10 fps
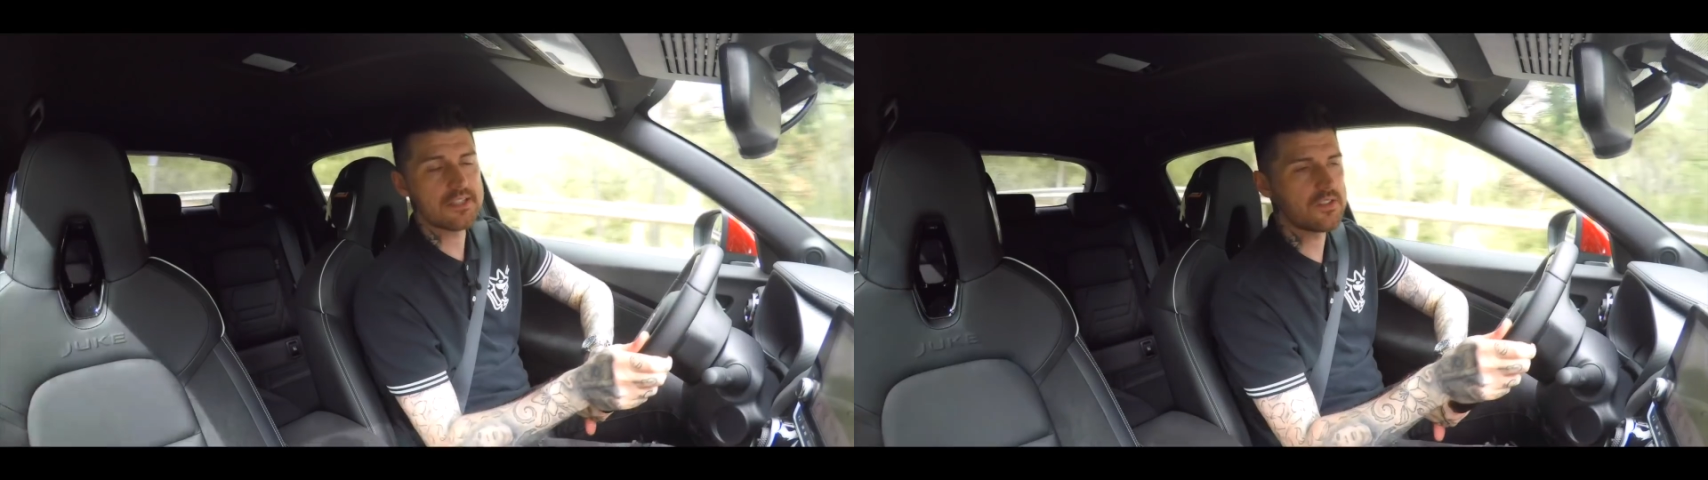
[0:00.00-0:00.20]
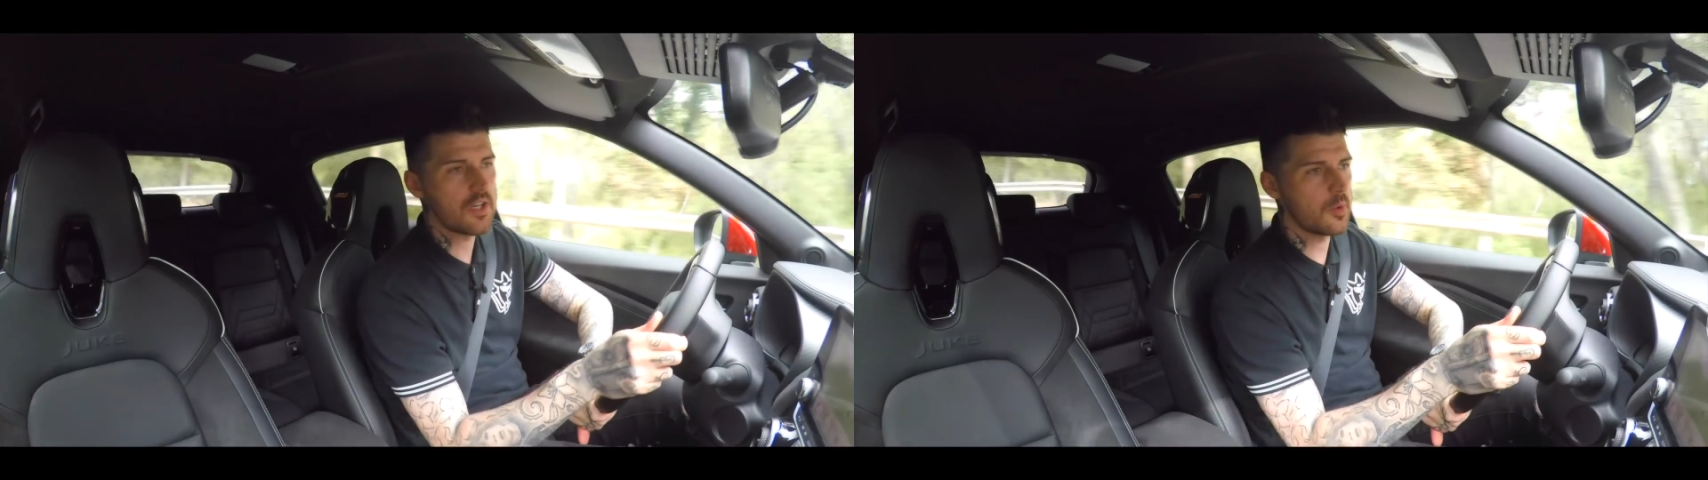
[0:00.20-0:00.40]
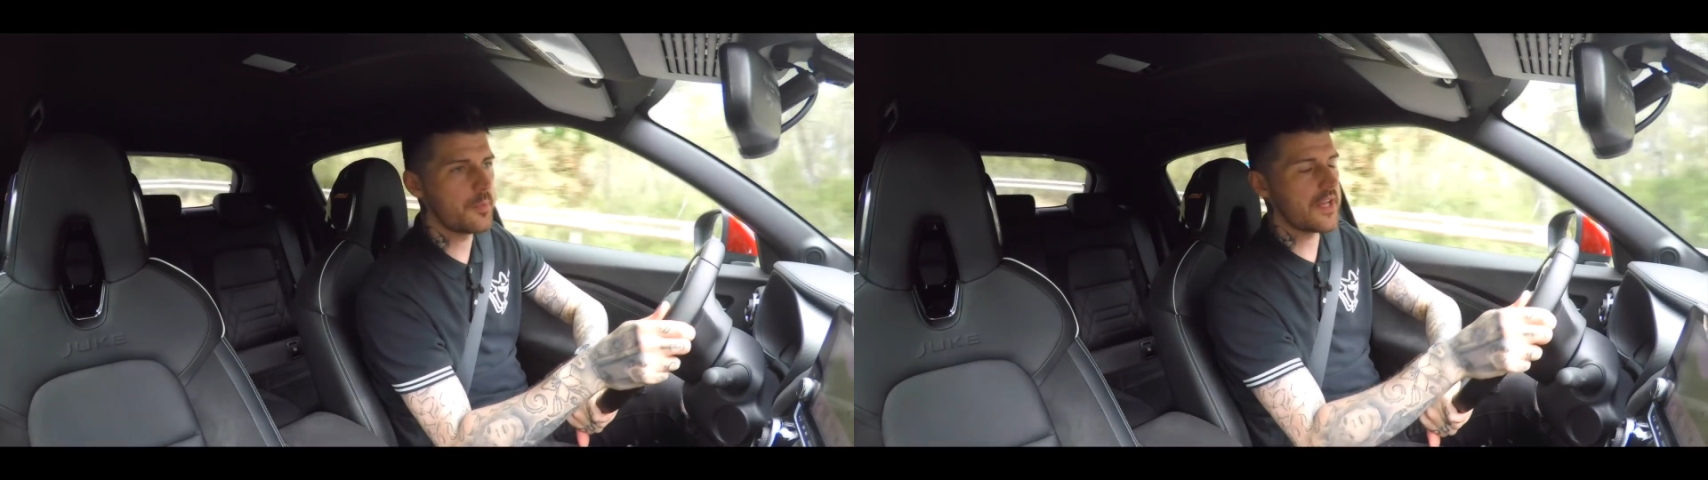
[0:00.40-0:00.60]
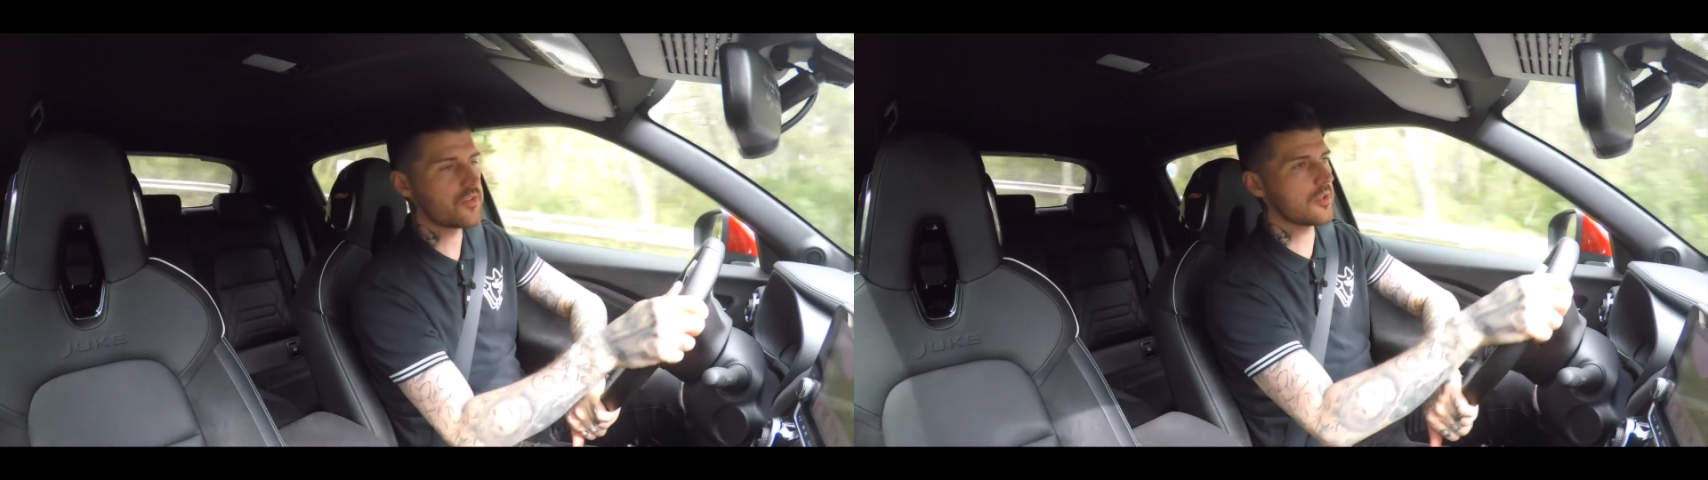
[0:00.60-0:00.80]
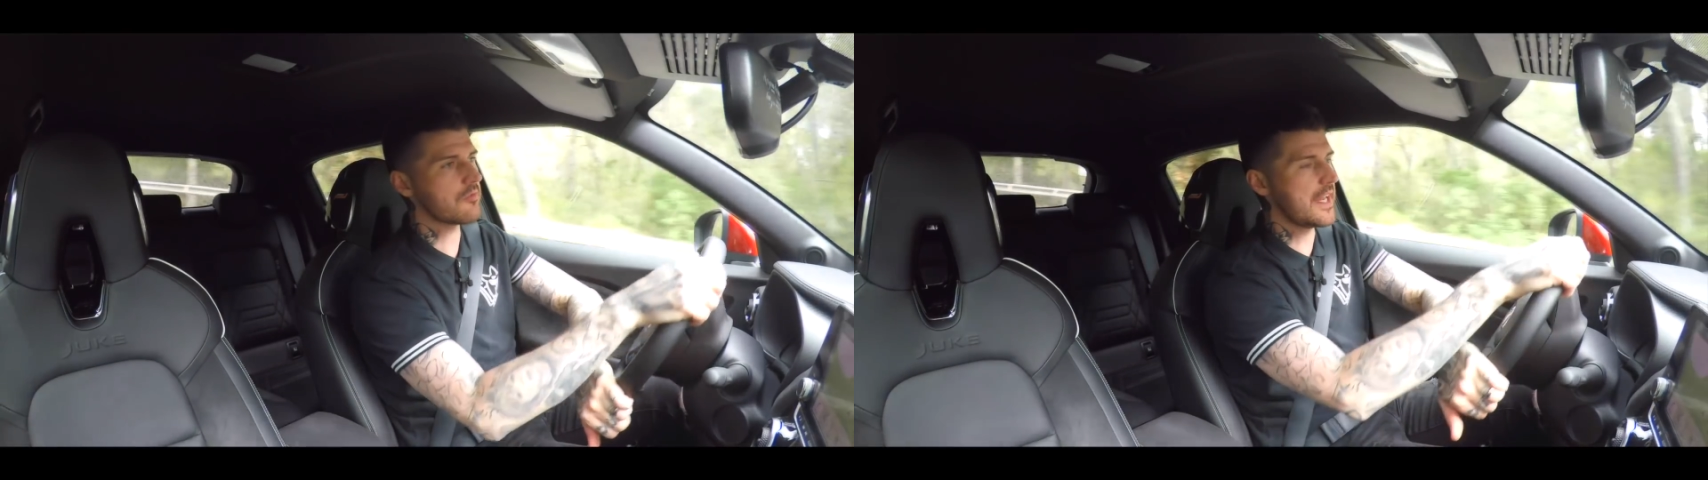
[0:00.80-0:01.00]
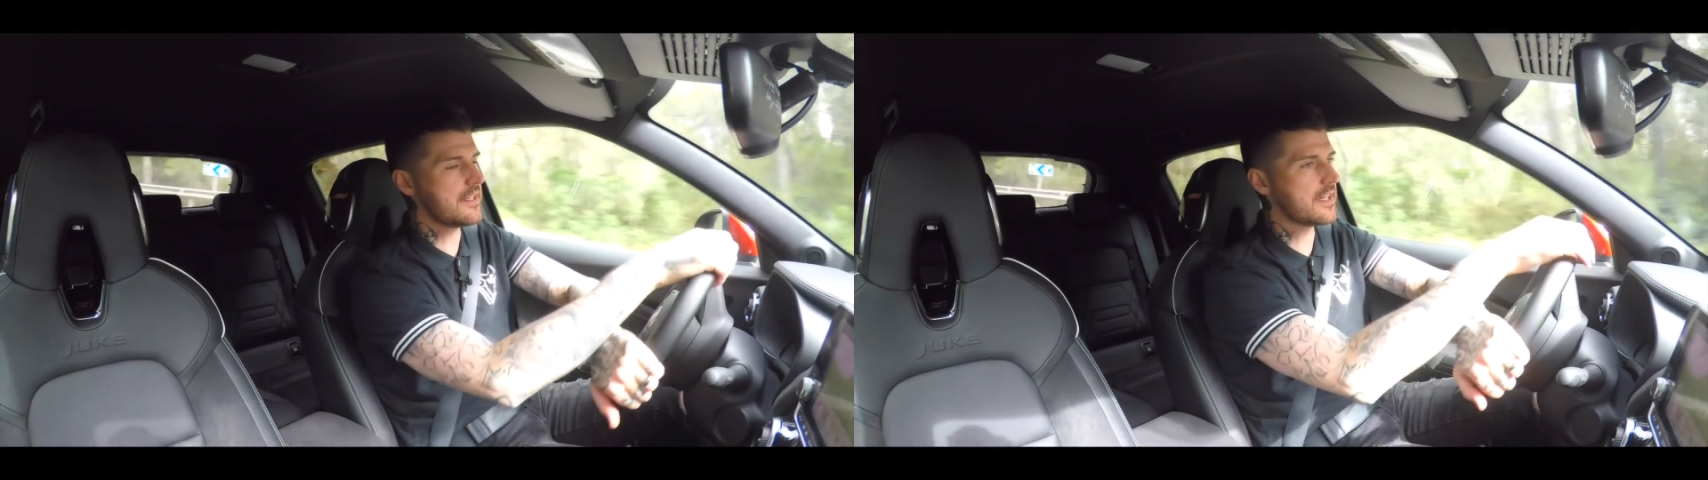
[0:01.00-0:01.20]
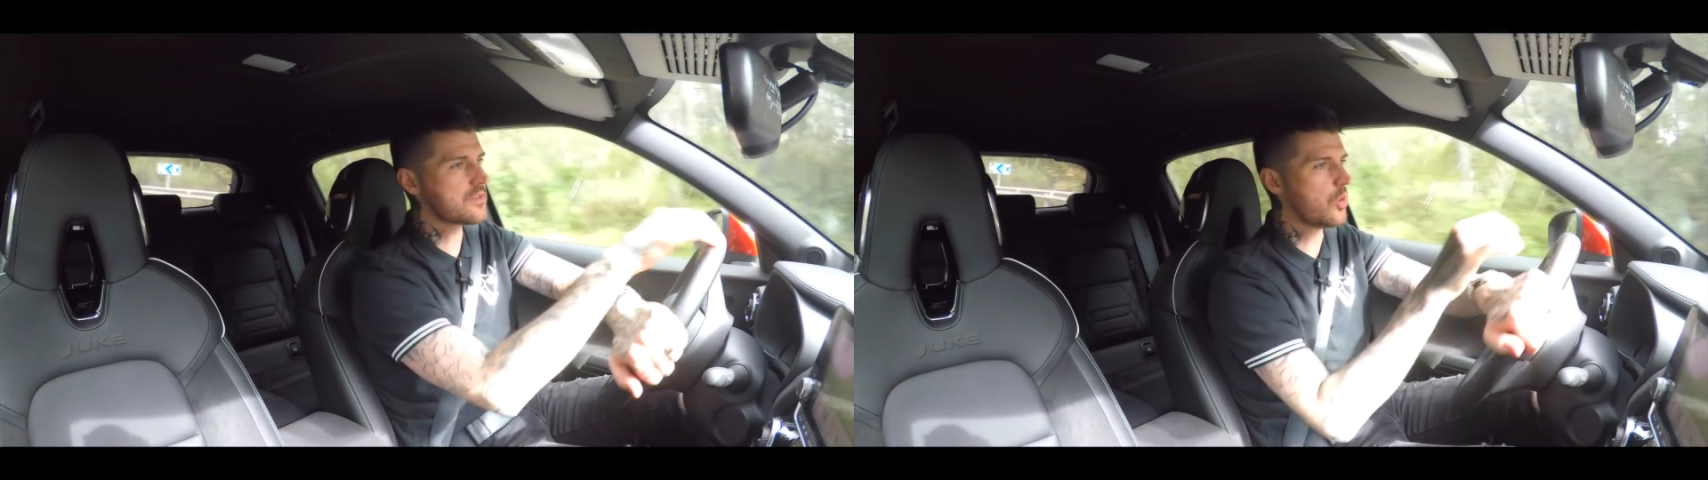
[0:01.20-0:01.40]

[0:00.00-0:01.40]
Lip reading: turbo petrol, right, has